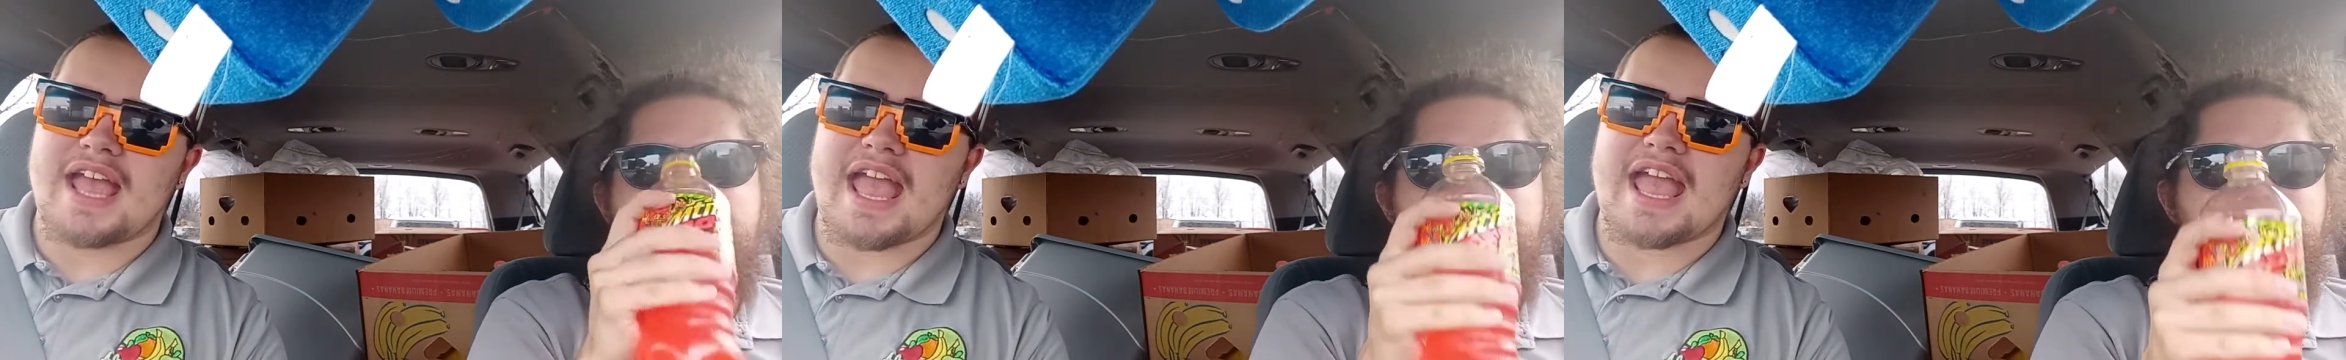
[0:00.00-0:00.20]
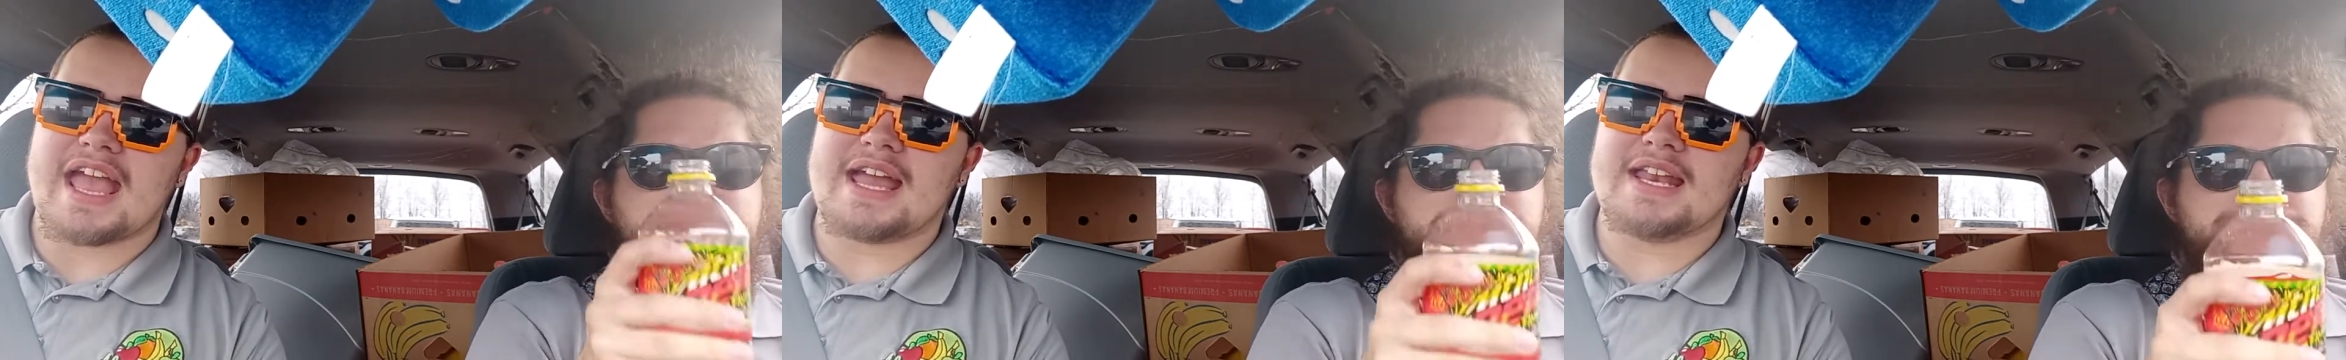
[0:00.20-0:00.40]

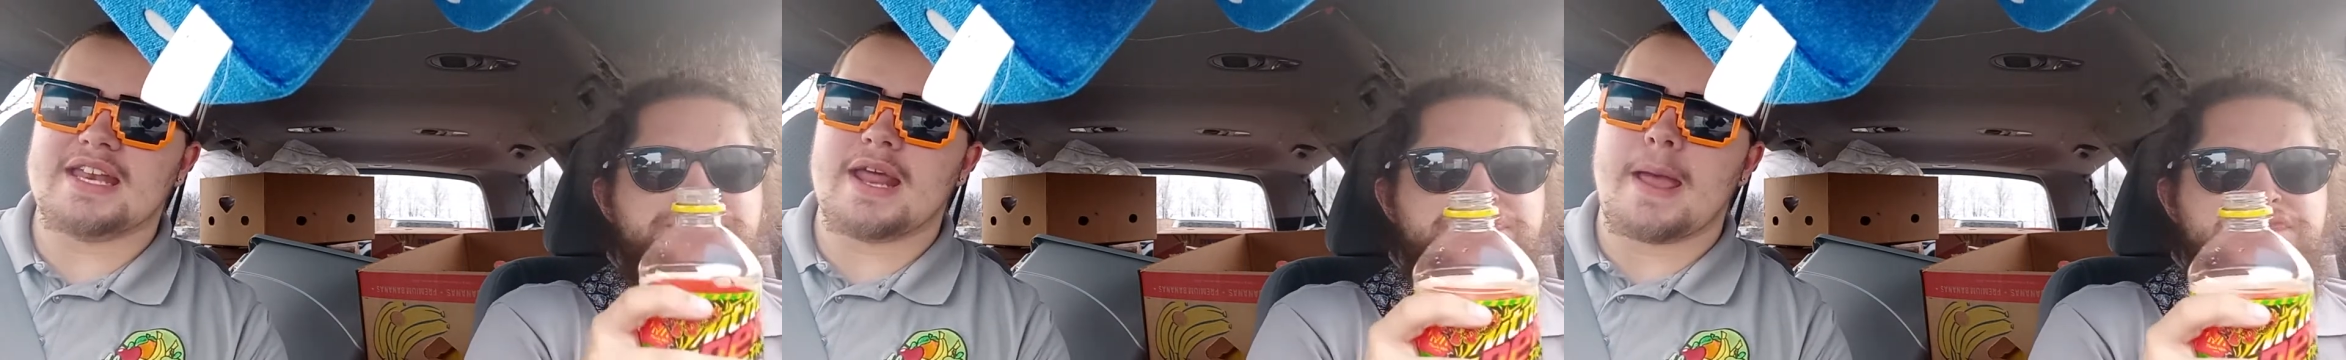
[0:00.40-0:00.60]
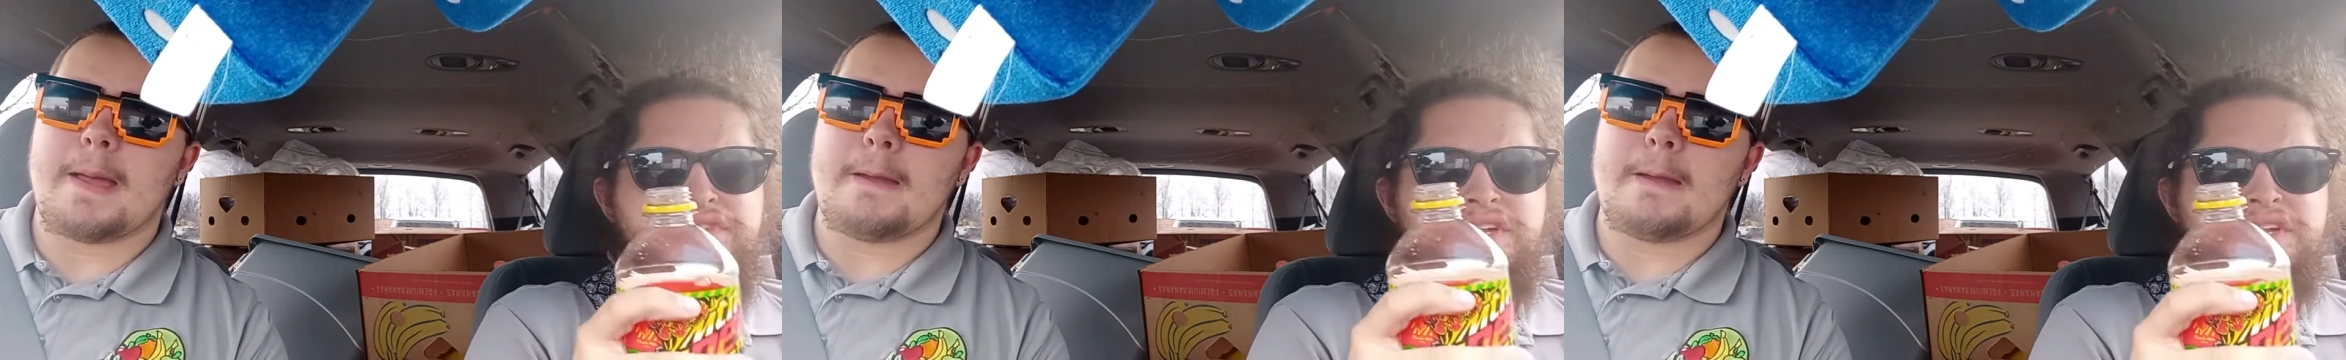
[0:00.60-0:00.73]
And